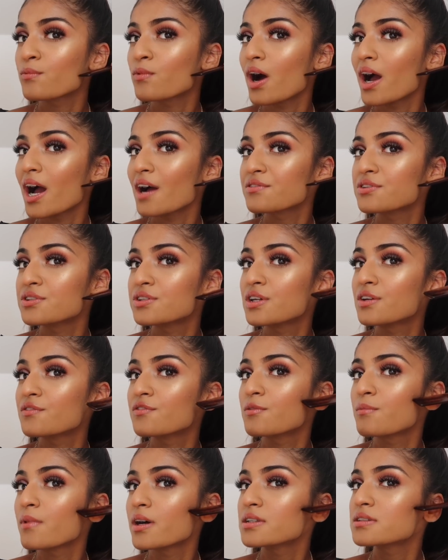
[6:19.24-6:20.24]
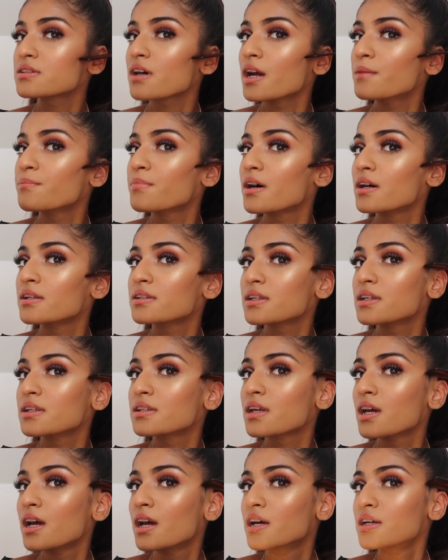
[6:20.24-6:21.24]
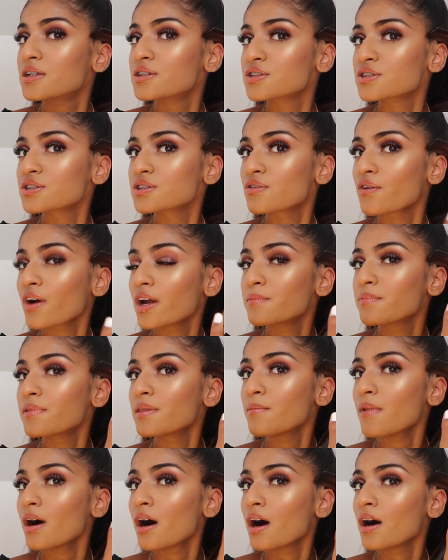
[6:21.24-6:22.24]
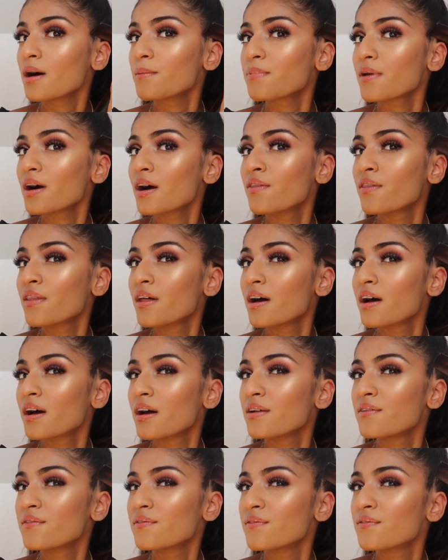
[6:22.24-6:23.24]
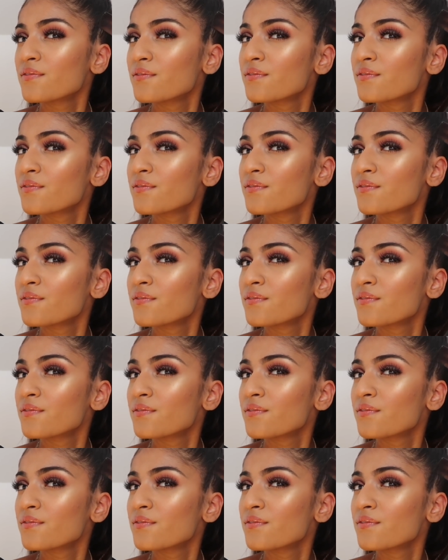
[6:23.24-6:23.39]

What I have to do for my sideburns is scrape them up and then